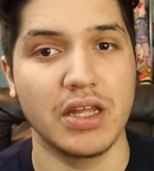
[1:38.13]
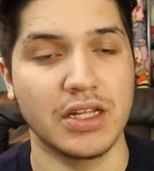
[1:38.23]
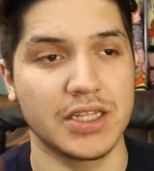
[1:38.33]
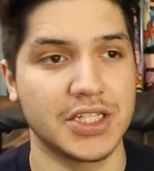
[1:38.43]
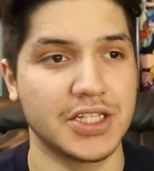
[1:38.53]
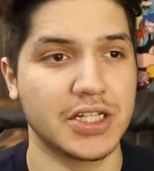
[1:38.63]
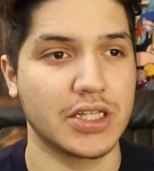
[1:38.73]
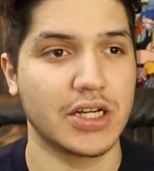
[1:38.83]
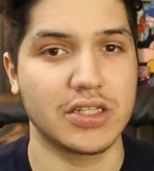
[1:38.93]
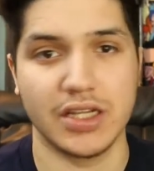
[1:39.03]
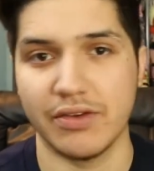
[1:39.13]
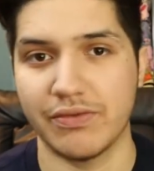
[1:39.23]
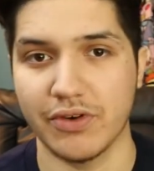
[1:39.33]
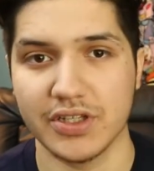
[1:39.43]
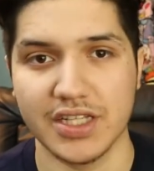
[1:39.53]
in season thirteen and
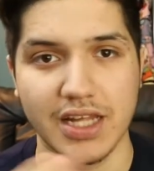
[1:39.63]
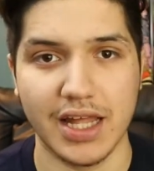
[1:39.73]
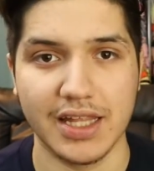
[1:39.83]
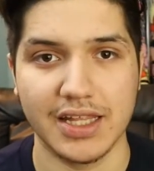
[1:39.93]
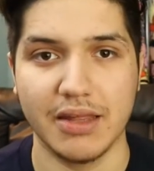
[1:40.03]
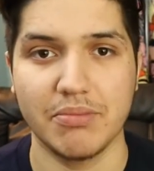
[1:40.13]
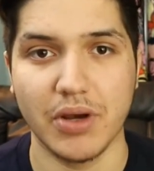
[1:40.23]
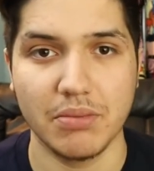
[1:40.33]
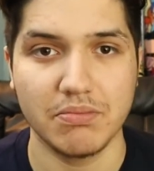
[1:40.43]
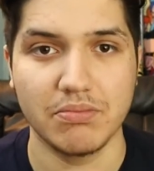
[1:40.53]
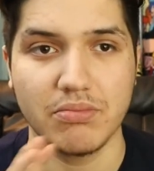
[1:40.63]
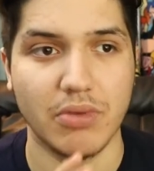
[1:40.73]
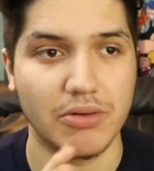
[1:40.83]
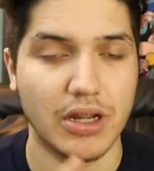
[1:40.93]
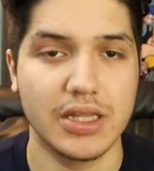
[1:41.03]
fourteen. I didn't keep up
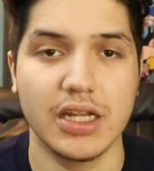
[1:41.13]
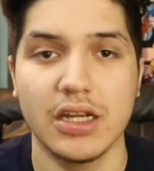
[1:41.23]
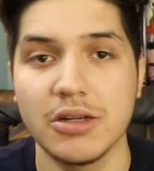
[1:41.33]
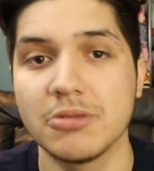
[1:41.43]
around there.